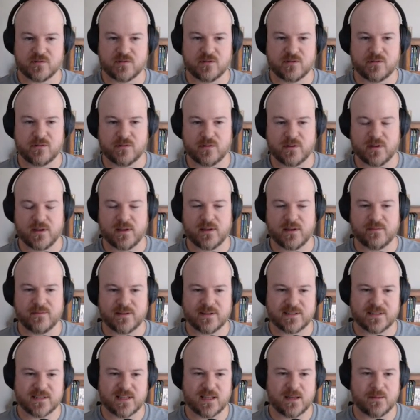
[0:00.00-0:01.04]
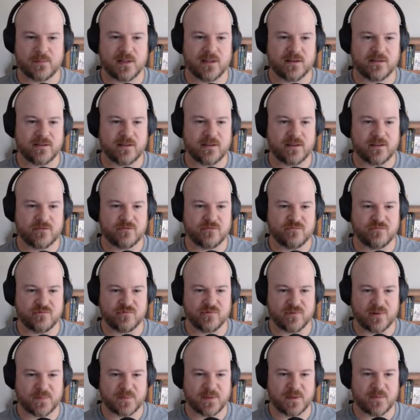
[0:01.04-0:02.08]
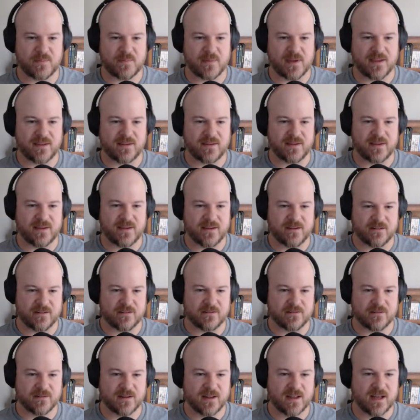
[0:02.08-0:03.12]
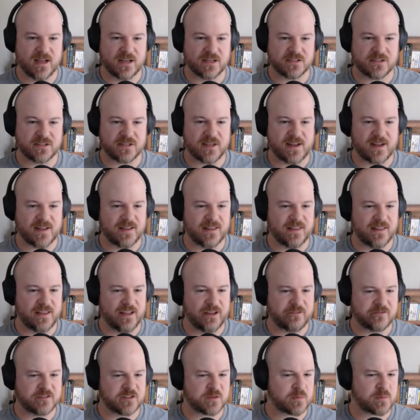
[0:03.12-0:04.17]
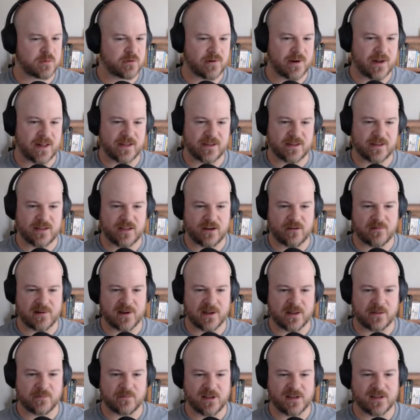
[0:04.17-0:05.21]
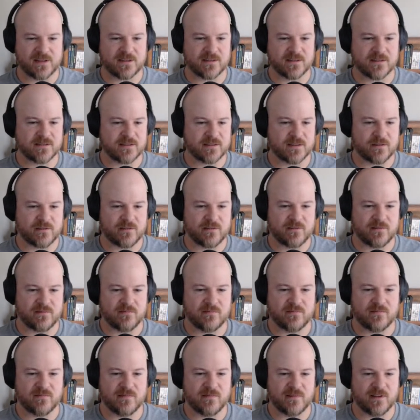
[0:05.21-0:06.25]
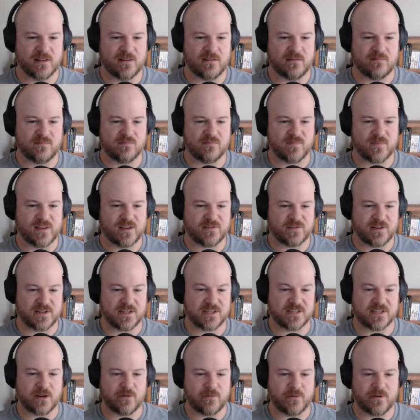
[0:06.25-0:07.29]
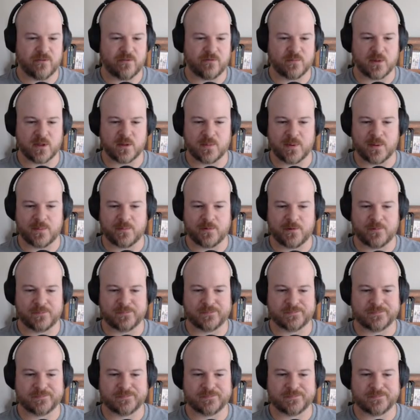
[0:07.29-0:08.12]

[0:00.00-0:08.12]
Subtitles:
Would give us the ability to drop them in here. So they kind of live sporadically around places in their own little... They try to stay away from other people.